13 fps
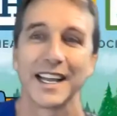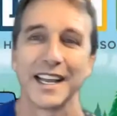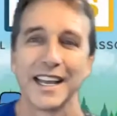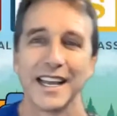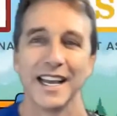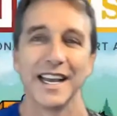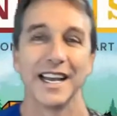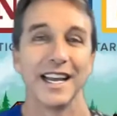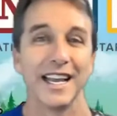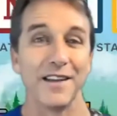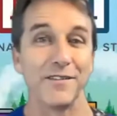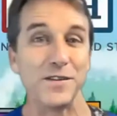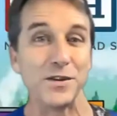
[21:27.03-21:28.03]
Oh, yeah.
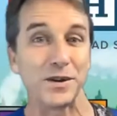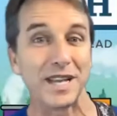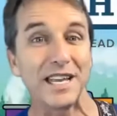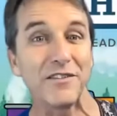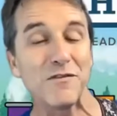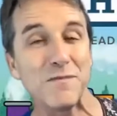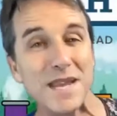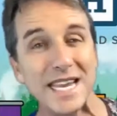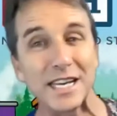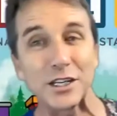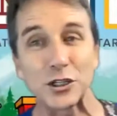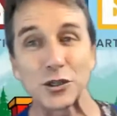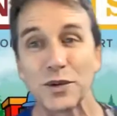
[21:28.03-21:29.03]
If you give me
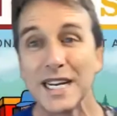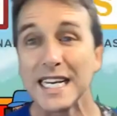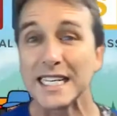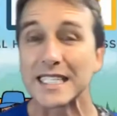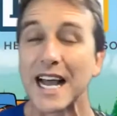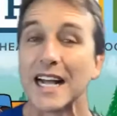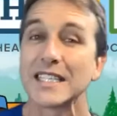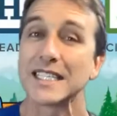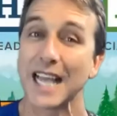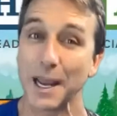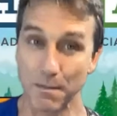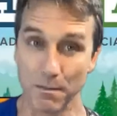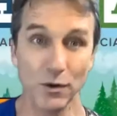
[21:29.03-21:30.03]
a treat, I'll
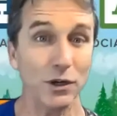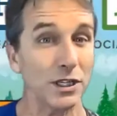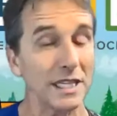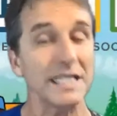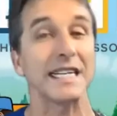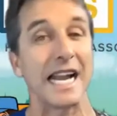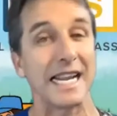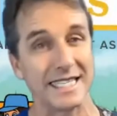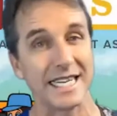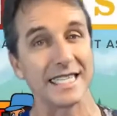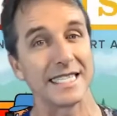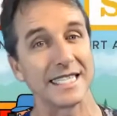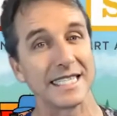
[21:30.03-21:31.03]
say muchas
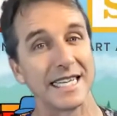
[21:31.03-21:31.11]
gracias.